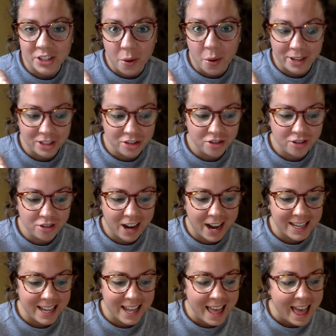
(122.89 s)
on strike,
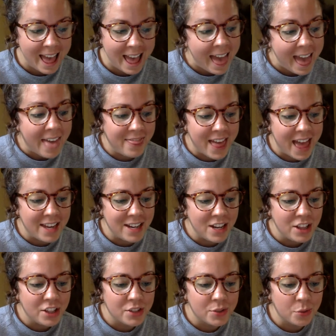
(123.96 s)
and then
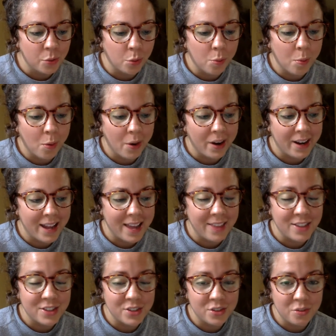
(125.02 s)
the school board and
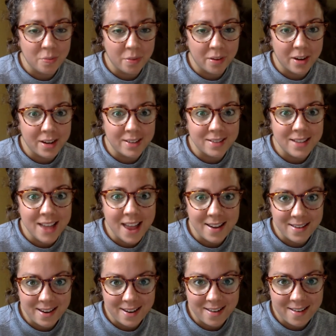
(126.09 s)
the
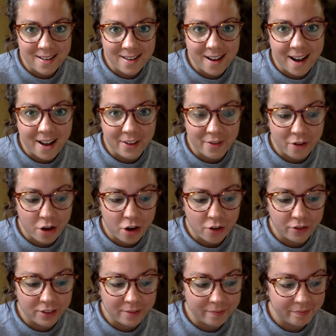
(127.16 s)
superintendent got
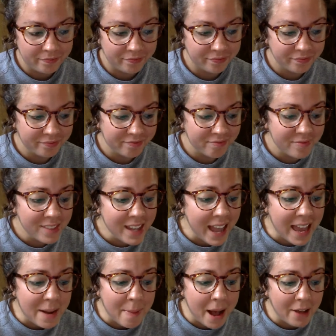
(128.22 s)
involved.
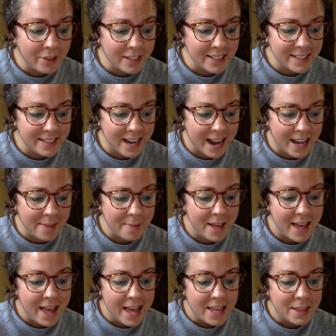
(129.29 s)
And about this time,
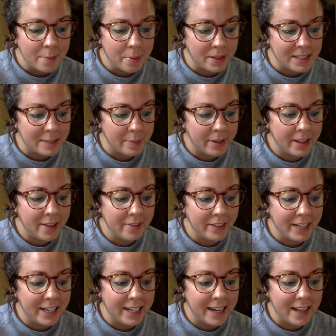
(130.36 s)
the principal of
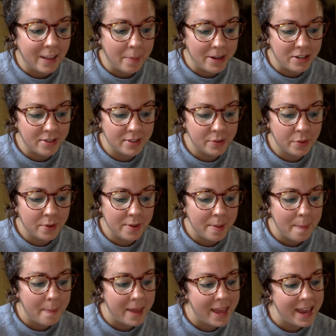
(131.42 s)
Lincoln Elementary School
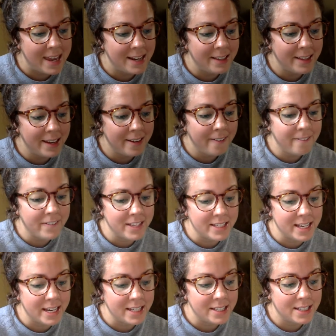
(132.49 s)
paid a little
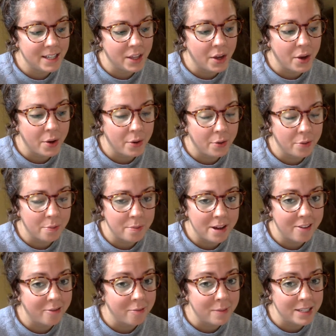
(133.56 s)
visit to the home
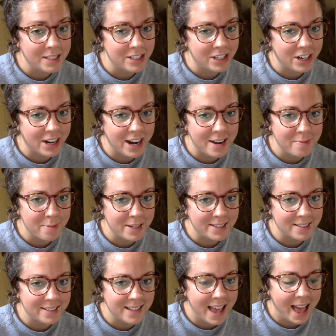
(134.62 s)
of Mr. and
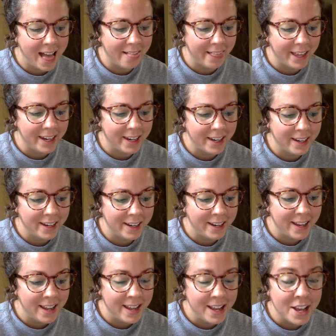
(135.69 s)
Mrs. Allen.
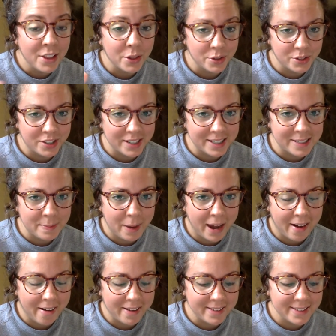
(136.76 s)
Those are Nick's
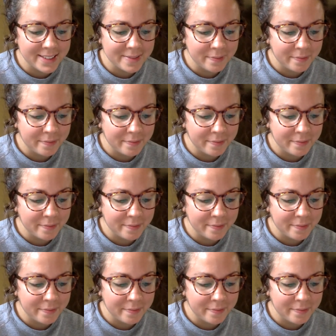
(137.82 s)
parents.